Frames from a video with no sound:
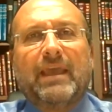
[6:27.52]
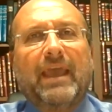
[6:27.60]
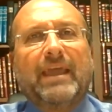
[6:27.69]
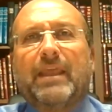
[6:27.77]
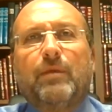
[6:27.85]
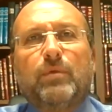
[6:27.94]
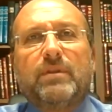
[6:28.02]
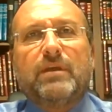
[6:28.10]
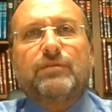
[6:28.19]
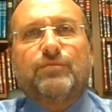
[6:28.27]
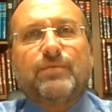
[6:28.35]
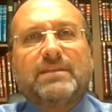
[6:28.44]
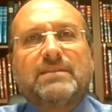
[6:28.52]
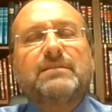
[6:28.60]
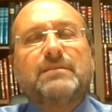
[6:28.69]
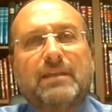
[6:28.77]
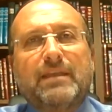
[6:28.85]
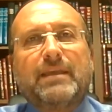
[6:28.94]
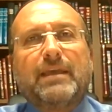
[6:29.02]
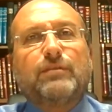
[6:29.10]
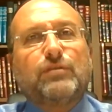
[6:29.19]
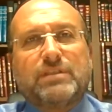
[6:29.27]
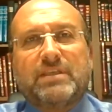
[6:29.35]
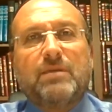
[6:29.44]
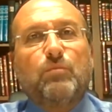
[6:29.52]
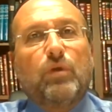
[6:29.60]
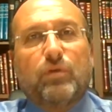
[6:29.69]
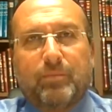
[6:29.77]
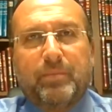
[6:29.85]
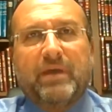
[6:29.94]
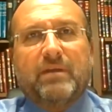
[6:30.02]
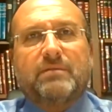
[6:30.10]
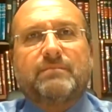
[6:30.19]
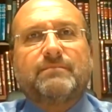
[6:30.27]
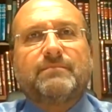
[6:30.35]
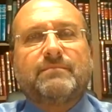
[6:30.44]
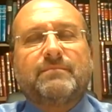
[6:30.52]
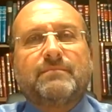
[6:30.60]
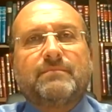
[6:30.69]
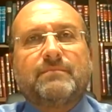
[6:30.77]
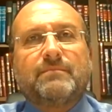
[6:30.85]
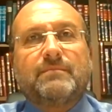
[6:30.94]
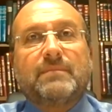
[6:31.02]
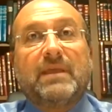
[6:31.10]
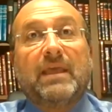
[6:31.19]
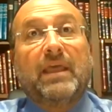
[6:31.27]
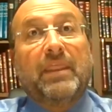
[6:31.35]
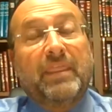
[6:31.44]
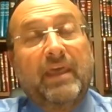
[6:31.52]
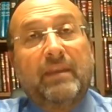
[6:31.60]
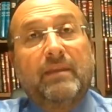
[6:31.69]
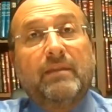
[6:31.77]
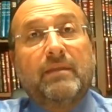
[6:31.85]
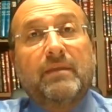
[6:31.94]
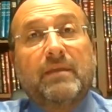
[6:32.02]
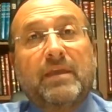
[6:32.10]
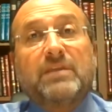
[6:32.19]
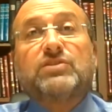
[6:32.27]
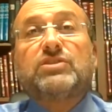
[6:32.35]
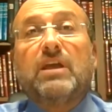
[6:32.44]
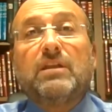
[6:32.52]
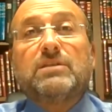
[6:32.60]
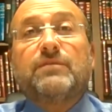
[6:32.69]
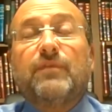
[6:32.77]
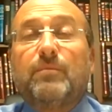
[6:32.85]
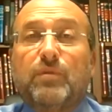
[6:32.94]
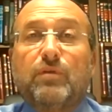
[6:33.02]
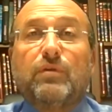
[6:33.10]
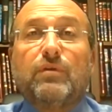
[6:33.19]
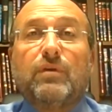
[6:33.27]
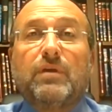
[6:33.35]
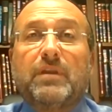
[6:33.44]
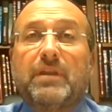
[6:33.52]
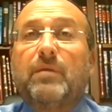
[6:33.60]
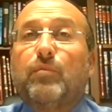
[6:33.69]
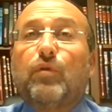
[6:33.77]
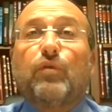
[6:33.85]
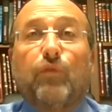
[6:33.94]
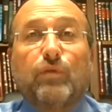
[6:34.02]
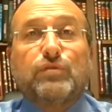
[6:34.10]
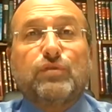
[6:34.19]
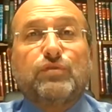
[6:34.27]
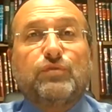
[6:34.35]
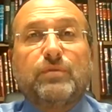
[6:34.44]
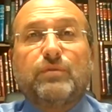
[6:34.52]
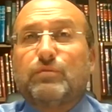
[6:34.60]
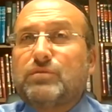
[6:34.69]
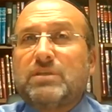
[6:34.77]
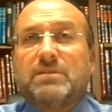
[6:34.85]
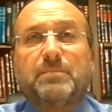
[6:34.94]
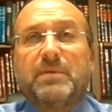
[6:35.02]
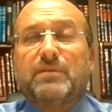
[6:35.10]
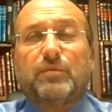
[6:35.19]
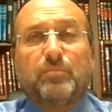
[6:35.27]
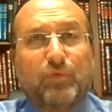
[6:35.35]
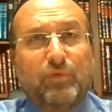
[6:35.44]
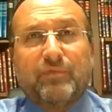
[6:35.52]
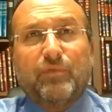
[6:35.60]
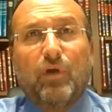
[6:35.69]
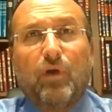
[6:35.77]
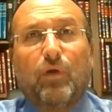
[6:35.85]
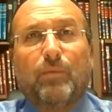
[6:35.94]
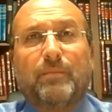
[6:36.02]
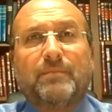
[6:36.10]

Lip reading: And he will not rest until he gets the same one or better. Then he's jealous from the neighbor across the street who just built a beautiful home.